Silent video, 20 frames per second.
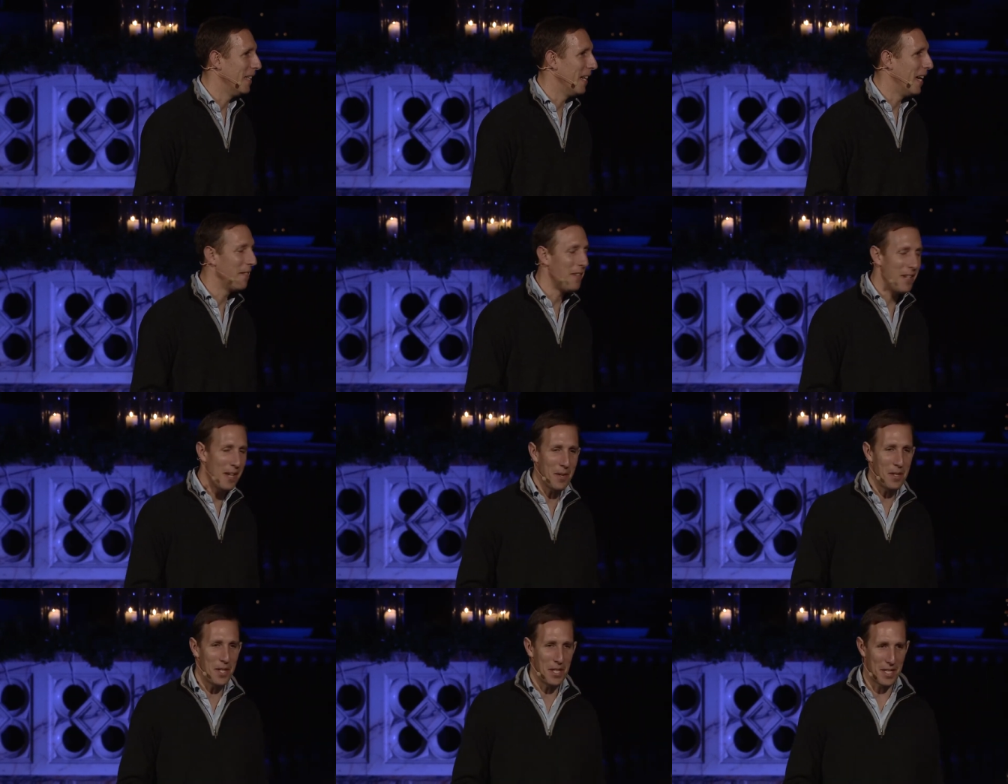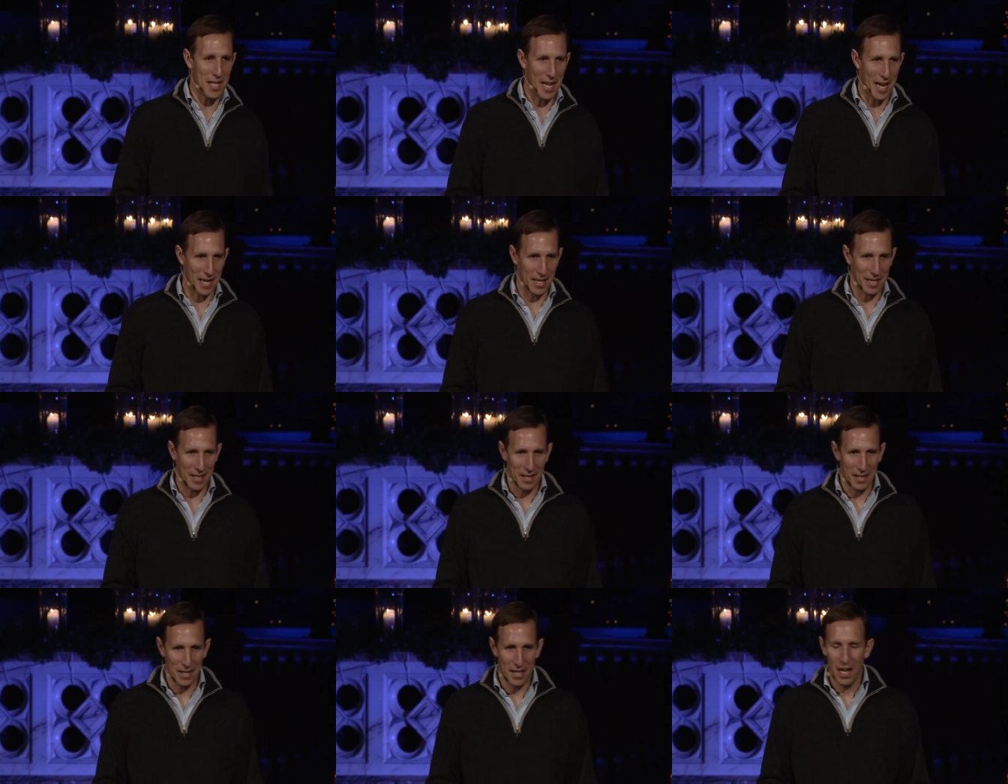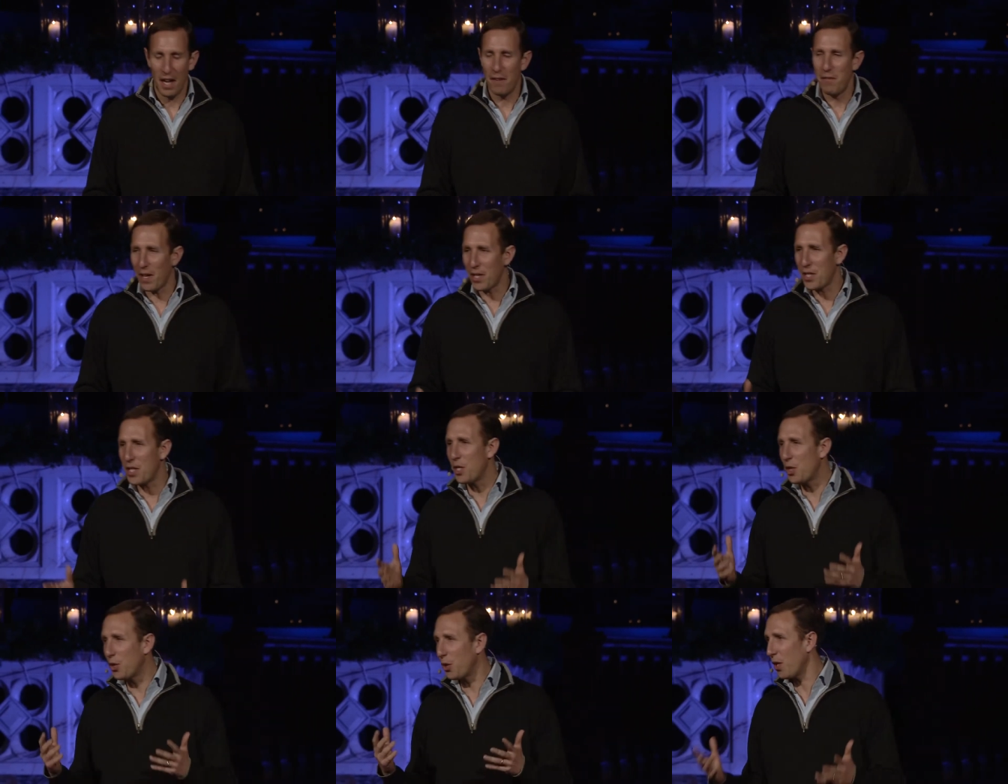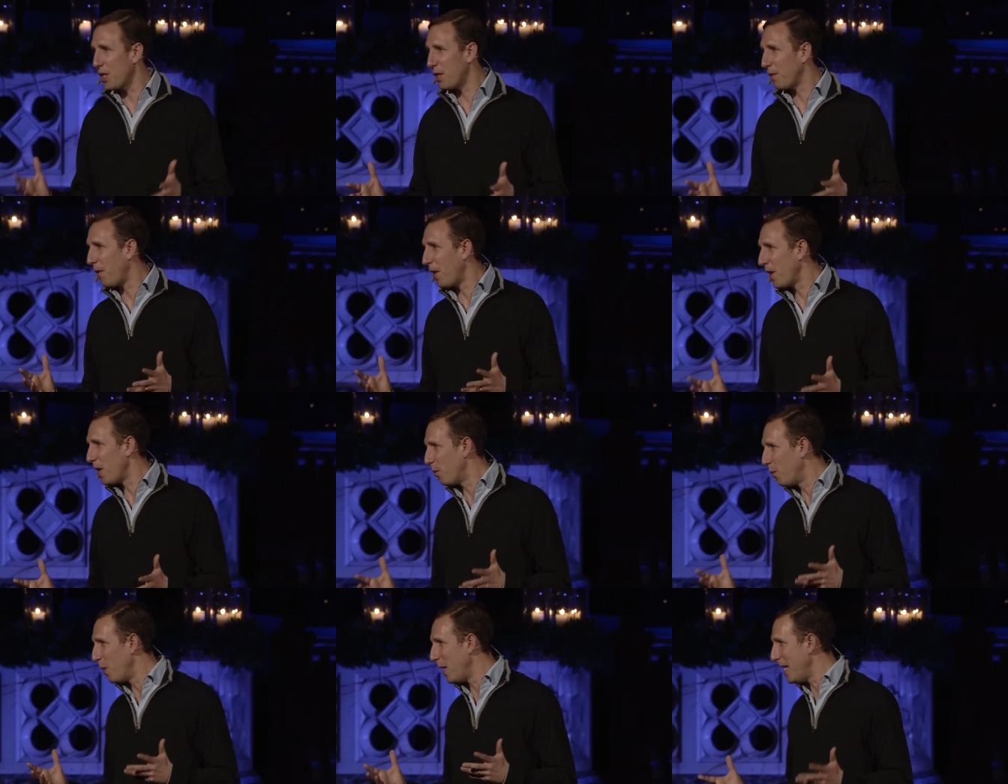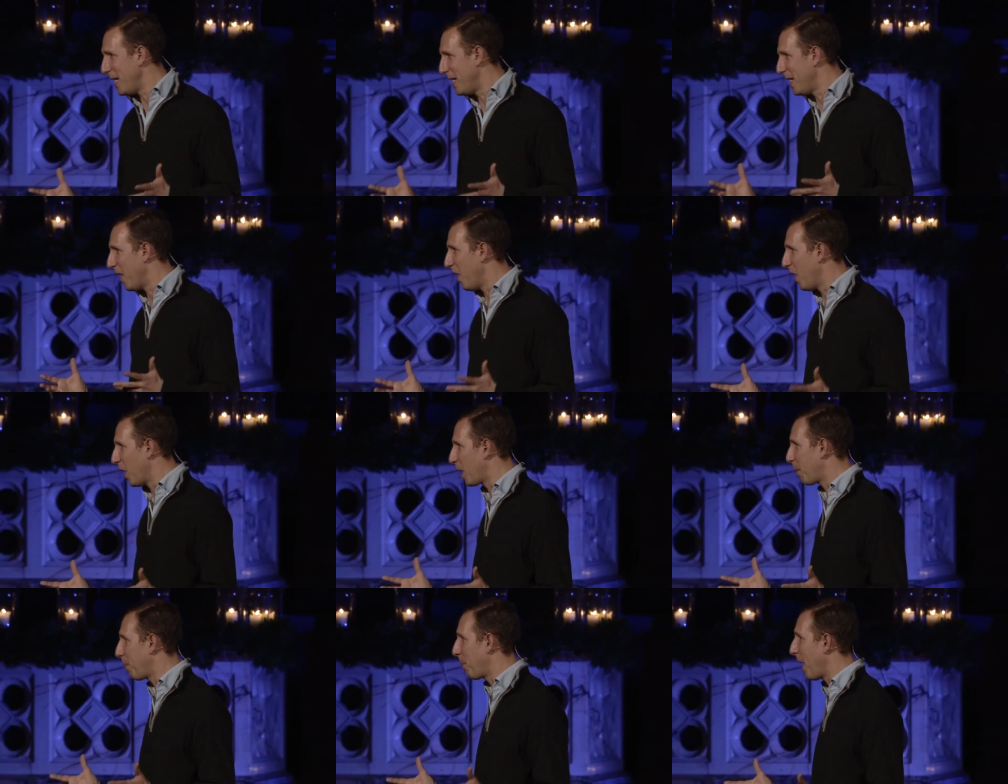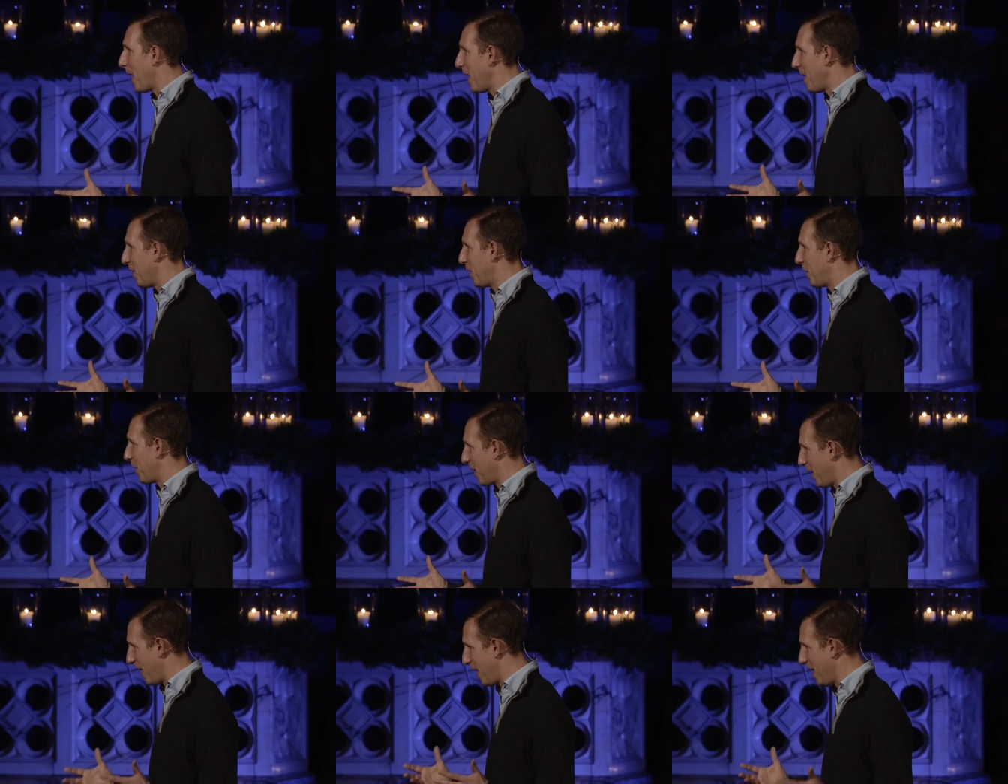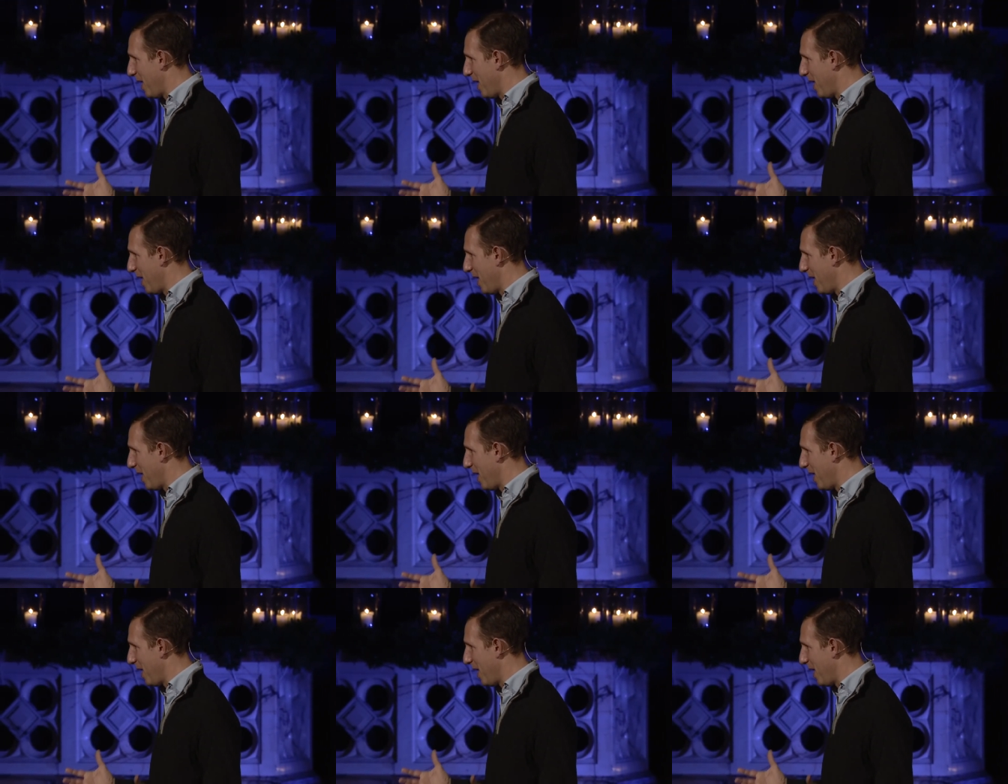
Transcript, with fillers: Have you noticed that? Have you actually tried to find a really dark place in